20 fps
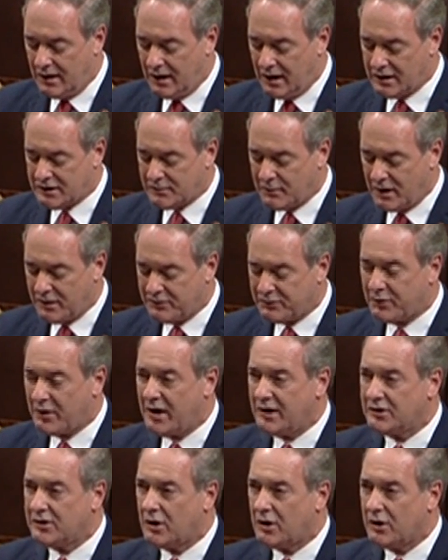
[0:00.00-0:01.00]
As my
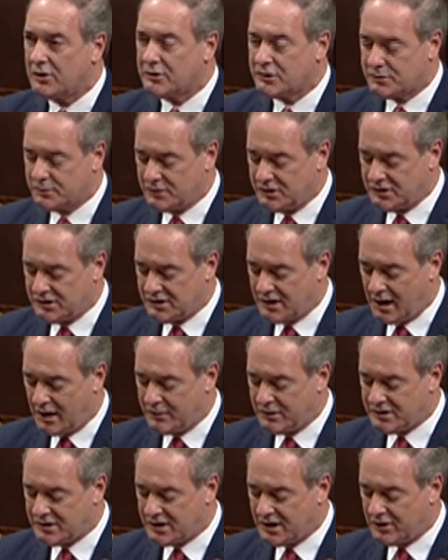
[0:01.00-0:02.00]
friend Congressman
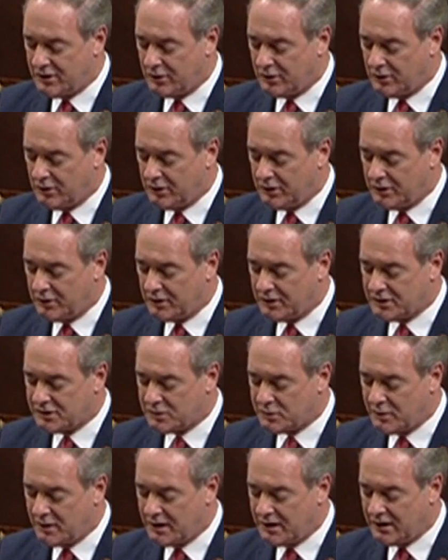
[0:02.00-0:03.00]
Chabot said earlier
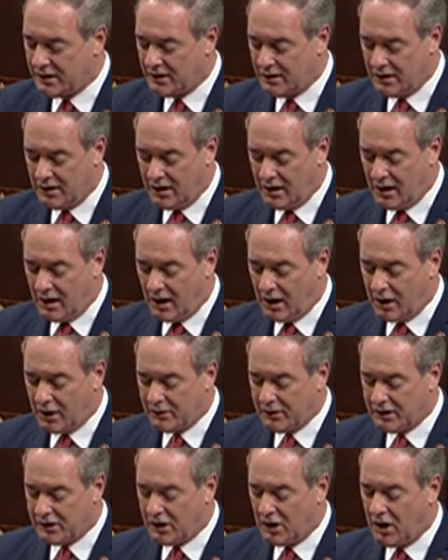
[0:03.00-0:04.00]
this week,
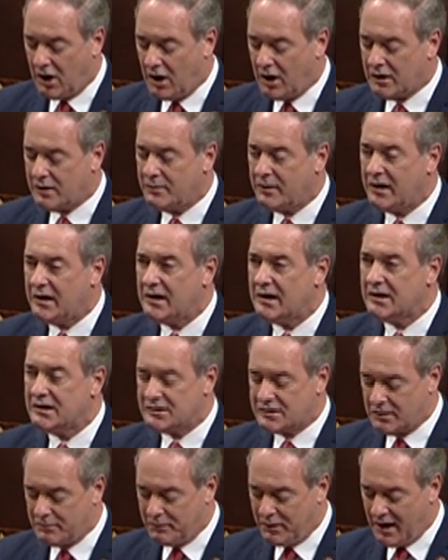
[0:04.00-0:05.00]
our economy is
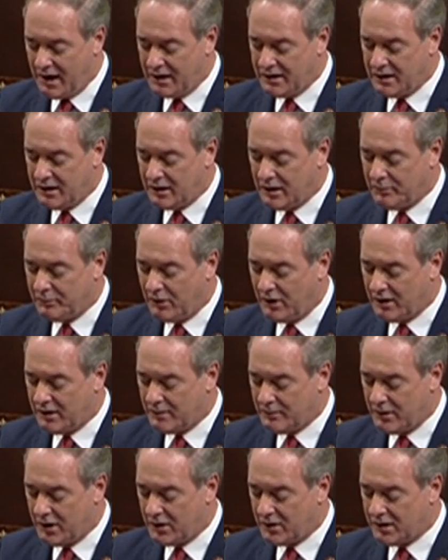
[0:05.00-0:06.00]
depending upon
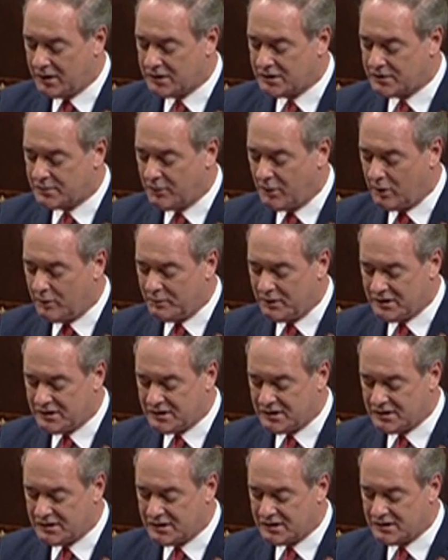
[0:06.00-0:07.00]
America's small
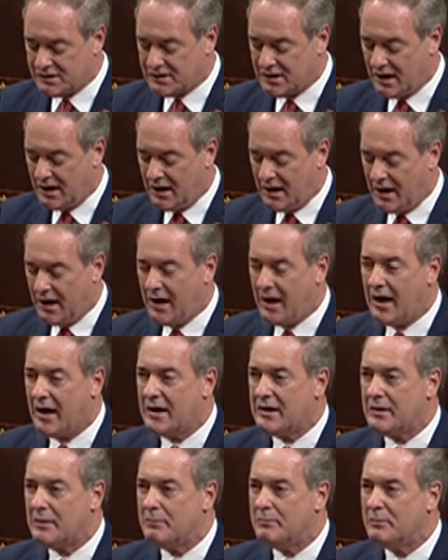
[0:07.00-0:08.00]
businesses,
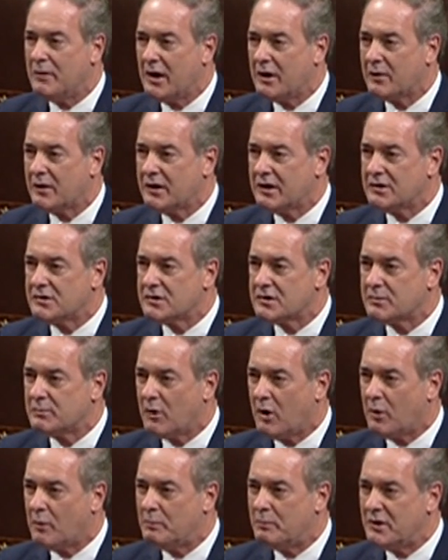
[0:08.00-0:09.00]
and American
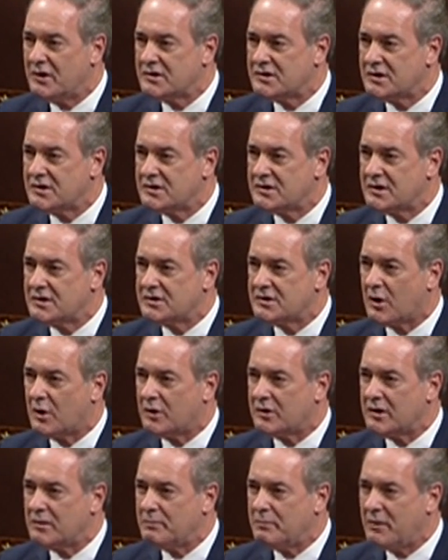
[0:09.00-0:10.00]
small businesses
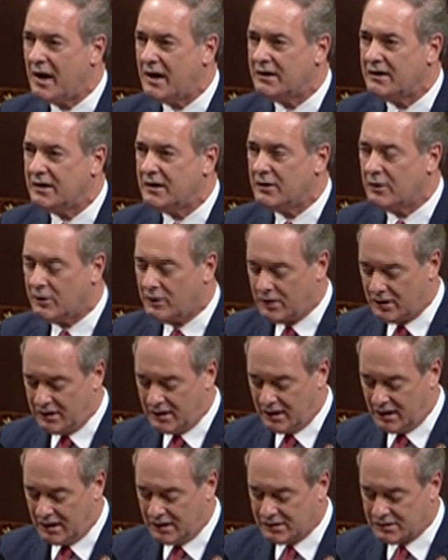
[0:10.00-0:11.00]
are depending on
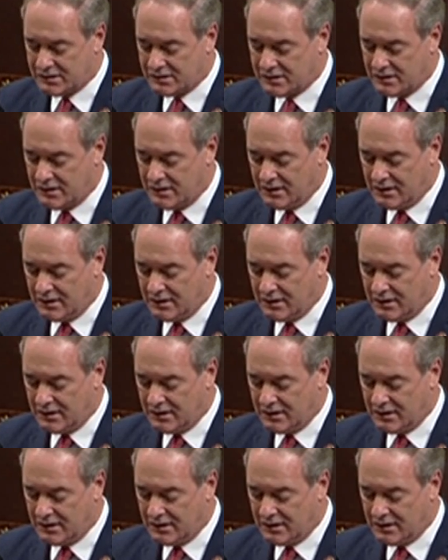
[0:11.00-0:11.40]
us.